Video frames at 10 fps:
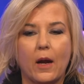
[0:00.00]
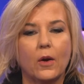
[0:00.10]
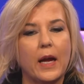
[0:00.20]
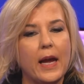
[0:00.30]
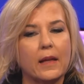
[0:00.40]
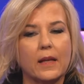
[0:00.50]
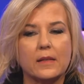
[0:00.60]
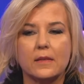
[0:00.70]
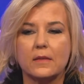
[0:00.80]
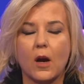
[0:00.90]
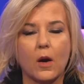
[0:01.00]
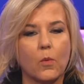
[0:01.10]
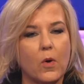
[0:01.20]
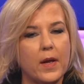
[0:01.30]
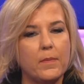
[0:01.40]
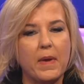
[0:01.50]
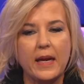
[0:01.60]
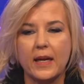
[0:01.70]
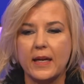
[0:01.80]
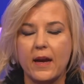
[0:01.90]
okay, let's start one
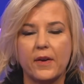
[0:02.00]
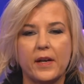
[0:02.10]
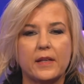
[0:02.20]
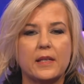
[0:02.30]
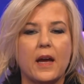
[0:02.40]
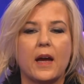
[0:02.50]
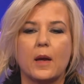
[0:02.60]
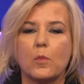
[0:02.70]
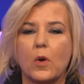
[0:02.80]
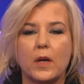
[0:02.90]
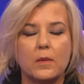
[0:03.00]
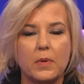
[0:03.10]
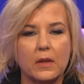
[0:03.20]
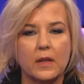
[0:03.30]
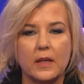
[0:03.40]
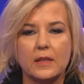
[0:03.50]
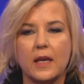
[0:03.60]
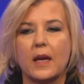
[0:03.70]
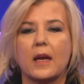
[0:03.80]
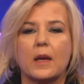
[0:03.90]
bank account at a time, one bill at a
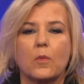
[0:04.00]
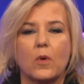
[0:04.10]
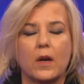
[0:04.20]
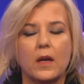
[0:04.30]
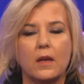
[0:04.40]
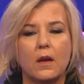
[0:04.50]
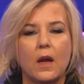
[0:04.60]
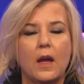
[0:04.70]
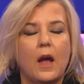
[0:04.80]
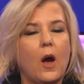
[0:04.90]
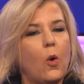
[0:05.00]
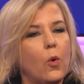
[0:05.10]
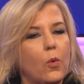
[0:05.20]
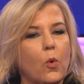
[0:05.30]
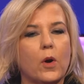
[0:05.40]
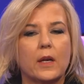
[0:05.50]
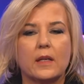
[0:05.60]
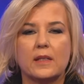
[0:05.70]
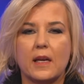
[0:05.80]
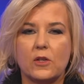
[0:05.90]
time, one
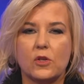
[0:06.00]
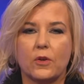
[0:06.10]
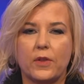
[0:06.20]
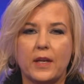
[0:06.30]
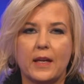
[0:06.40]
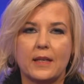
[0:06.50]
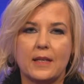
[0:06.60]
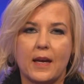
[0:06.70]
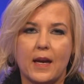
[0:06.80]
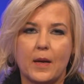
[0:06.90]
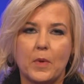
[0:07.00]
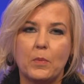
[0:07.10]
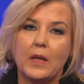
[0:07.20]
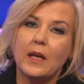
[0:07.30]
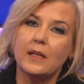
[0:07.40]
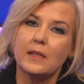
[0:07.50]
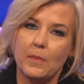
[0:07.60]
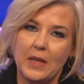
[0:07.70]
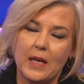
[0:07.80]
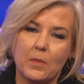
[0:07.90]
organizational thing at a time. And because I
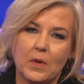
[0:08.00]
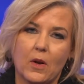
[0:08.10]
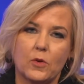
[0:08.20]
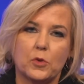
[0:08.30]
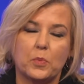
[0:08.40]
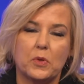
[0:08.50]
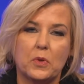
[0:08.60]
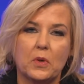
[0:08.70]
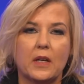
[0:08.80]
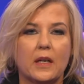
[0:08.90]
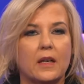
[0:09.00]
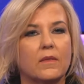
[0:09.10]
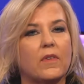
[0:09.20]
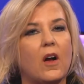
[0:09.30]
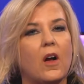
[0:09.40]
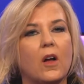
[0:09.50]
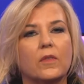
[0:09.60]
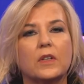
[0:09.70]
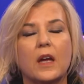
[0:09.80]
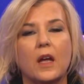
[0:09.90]
became an entrepreneur, it
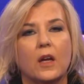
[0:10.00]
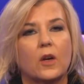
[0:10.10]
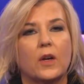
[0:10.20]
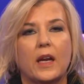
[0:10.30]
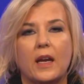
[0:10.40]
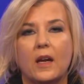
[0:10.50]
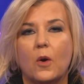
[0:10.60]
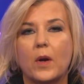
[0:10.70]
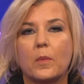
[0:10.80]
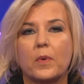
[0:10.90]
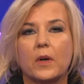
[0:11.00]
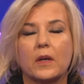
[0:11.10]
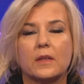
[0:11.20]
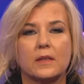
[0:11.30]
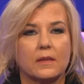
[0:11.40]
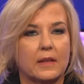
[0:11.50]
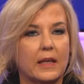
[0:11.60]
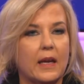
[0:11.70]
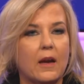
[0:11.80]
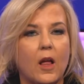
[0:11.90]
involved creating QuickBooks,
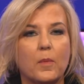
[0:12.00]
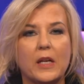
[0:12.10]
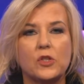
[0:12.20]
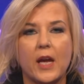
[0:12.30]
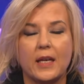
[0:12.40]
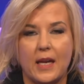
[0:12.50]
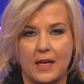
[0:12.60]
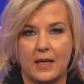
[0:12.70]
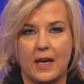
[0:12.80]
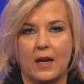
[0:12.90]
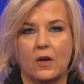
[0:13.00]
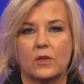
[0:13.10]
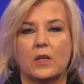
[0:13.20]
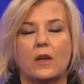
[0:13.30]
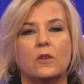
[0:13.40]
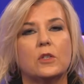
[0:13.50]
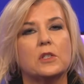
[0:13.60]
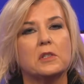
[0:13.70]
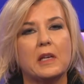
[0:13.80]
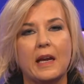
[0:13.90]
linking all my checking accounts,
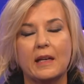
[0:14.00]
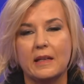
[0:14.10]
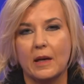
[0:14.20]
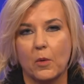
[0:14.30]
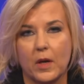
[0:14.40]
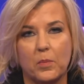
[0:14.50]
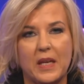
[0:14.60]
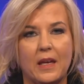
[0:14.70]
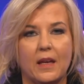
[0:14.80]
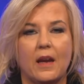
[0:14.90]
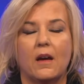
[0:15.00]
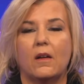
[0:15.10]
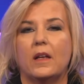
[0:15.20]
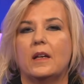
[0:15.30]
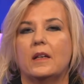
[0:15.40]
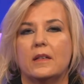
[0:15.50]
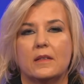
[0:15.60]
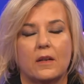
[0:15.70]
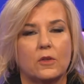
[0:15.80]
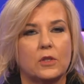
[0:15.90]
understanding what a P&L is,
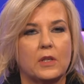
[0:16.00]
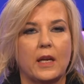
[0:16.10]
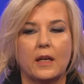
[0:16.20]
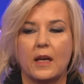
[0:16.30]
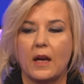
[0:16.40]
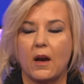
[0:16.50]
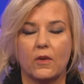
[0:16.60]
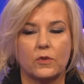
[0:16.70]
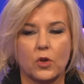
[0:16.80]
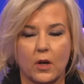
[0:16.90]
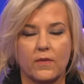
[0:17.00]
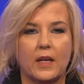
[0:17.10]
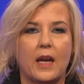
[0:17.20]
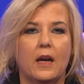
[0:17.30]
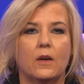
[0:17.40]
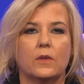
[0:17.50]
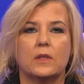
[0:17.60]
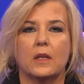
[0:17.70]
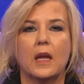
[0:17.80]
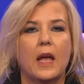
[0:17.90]
understanding chart of accounts
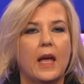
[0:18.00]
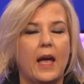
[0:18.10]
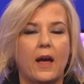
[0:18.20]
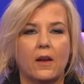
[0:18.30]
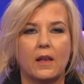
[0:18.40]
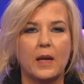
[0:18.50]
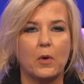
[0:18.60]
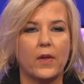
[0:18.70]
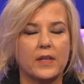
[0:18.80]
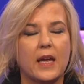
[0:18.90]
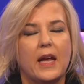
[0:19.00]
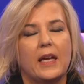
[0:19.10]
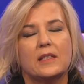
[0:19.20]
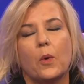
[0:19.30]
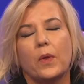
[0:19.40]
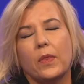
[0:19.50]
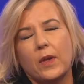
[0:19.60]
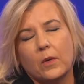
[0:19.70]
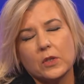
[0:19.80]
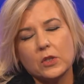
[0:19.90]
and how to label all it. So
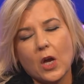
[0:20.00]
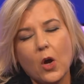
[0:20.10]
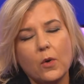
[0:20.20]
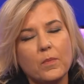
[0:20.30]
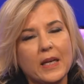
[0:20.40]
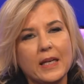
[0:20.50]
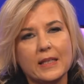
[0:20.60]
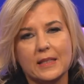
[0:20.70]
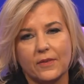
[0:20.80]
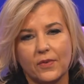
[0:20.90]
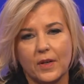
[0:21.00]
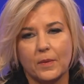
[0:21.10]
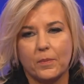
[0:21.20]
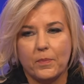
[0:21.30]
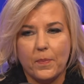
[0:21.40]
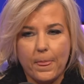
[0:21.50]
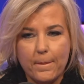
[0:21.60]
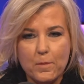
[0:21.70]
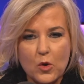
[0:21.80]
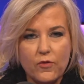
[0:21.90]
there were so many different
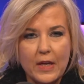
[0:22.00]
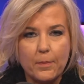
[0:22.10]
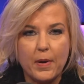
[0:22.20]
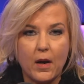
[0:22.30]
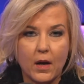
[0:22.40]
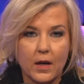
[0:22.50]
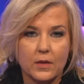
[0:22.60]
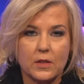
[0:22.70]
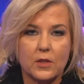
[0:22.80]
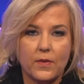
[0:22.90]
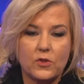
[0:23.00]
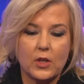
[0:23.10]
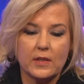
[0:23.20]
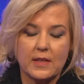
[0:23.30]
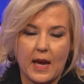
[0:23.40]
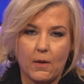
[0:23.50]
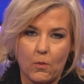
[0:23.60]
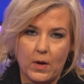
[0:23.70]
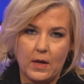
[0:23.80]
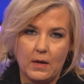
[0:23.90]
moving parts to just that
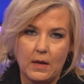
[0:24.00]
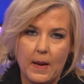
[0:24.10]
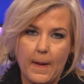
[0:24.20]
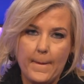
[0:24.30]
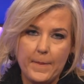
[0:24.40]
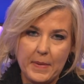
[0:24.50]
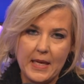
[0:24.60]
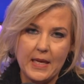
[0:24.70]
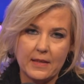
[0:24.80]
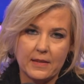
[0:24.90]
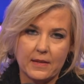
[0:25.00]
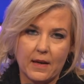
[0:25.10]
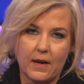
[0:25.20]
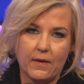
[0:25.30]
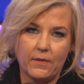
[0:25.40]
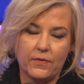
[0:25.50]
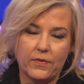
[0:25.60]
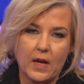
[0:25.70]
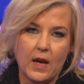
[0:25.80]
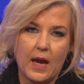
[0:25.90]
one piece of
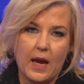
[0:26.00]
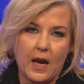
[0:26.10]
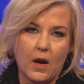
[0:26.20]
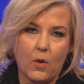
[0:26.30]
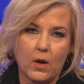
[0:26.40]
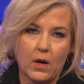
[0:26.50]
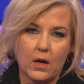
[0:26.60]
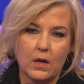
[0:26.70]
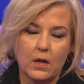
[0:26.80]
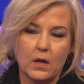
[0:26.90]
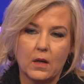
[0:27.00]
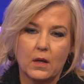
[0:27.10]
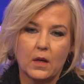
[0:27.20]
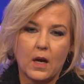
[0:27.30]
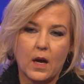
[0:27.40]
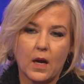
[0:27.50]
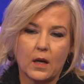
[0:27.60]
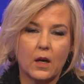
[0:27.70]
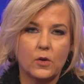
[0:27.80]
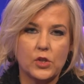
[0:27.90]
our
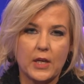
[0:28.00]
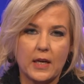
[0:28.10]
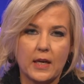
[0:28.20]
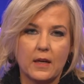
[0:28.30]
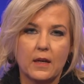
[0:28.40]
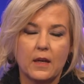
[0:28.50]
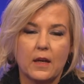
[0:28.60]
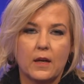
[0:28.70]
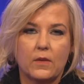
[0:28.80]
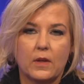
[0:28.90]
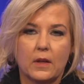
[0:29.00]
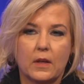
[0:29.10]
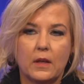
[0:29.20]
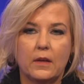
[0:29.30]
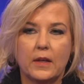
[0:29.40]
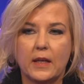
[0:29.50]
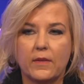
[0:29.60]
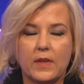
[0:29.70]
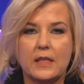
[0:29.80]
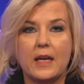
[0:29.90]
coaching, the clearing
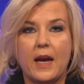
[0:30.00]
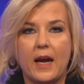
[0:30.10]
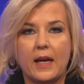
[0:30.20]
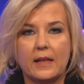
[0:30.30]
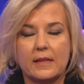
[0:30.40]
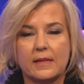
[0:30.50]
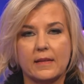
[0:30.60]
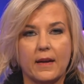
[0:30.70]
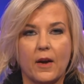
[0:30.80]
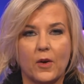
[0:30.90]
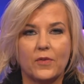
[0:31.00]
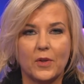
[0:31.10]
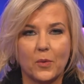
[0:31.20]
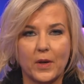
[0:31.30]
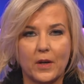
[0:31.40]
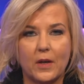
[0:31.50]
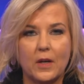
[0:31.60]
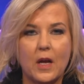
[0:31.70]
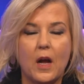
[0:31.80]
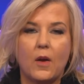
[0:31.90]
of the decks, if you will.
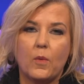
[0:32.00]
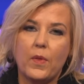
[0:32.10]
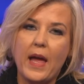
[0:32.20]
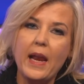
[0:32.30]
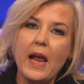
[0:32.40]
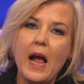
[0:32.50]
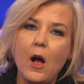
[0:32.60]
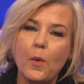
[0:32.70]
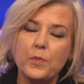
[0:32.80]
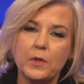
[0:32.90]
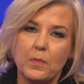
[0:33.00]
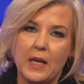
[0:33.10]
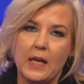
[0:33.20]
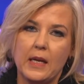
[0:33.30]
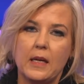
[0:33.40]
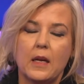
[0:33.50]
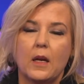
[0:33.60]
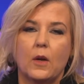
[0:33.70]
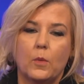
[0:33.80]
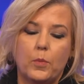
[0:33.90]
Well, that helped me
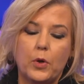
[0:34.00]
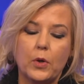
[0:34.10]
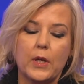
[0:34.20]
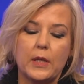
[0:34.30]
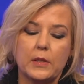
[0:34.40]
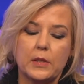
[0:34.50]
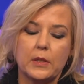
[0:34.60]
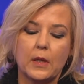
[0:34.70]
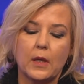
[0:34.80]
put